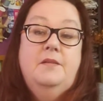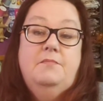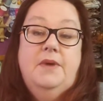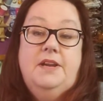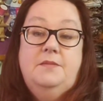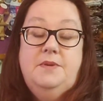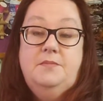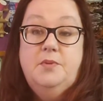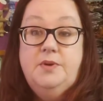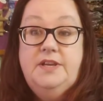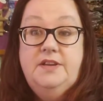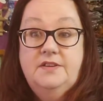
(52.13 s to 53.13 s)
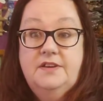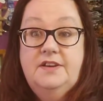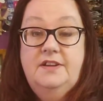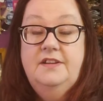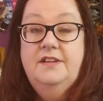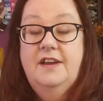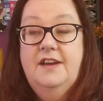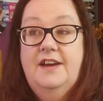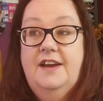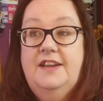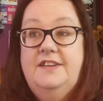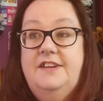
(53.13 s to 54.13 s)
Mine have been pretty good.
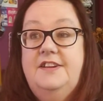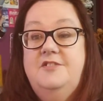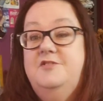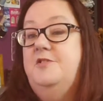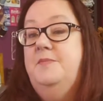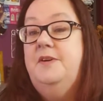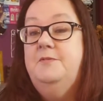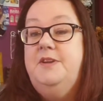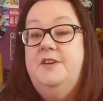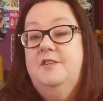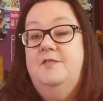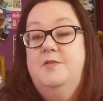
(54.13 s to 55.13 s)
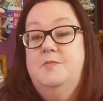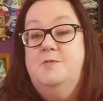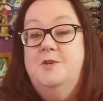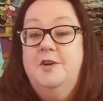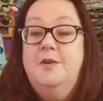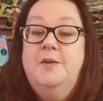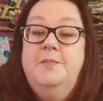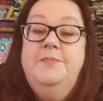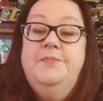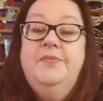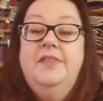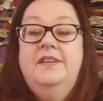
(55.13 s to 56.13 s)
I did enjoy my week off from work.
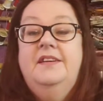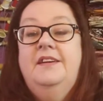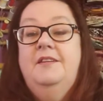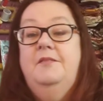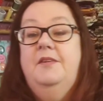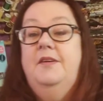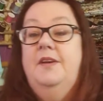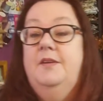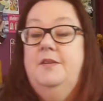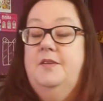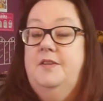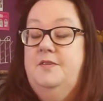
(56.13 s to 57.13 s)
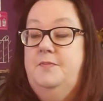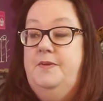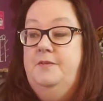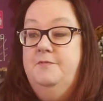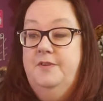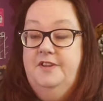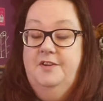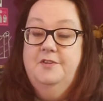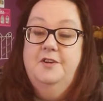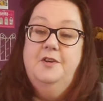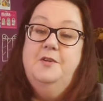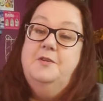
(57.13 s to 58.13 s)
It has been really
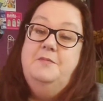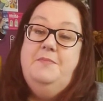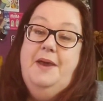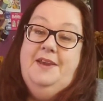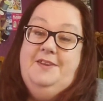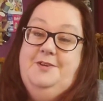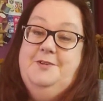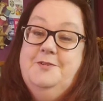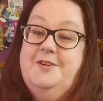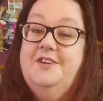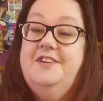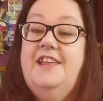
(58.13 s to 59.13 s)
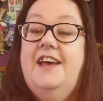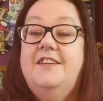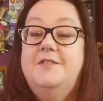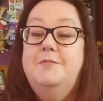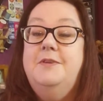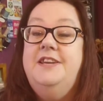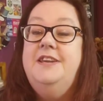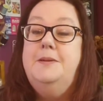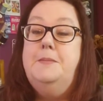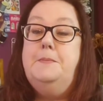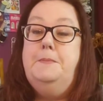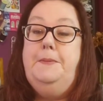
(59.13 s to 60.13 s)
hard going back to work last
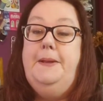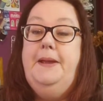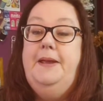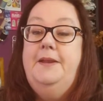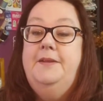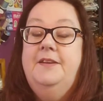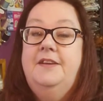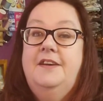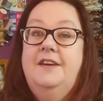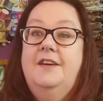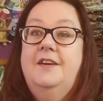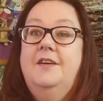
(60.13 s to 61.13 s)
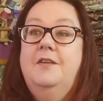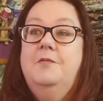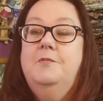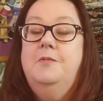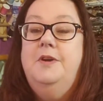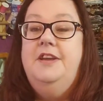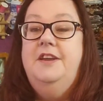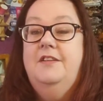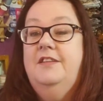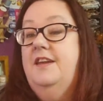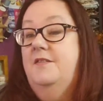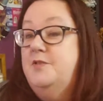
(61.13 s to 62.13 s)
week, but we
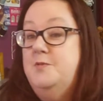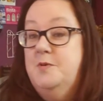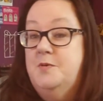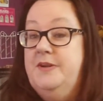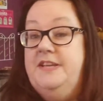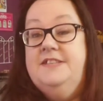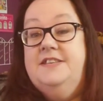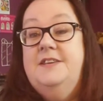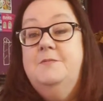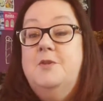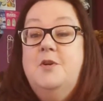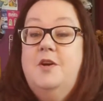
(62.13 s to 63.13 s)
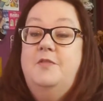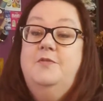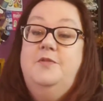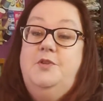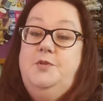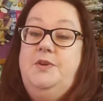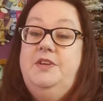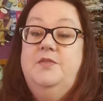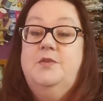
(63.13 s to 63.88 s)
only have 2 more weeks and then we're off 2 weeks